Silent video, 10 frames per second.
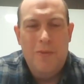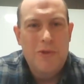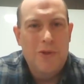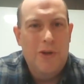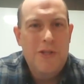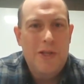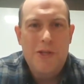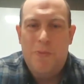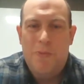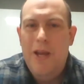So
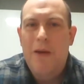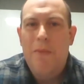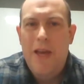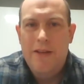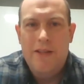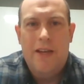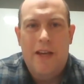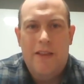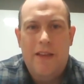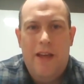it's pretty amazing
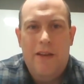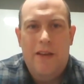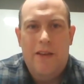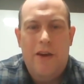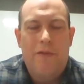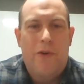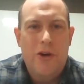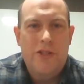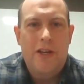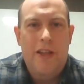at the
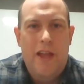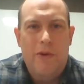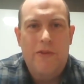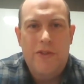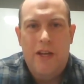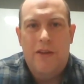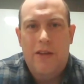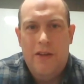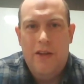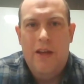diversity that we've sent
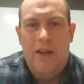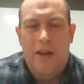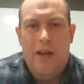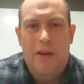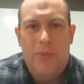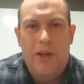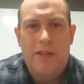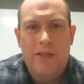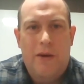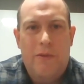and
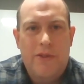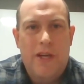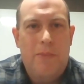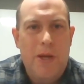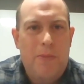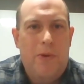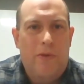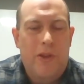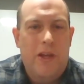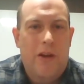places that we've sent people
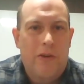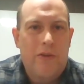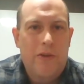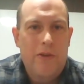over the years.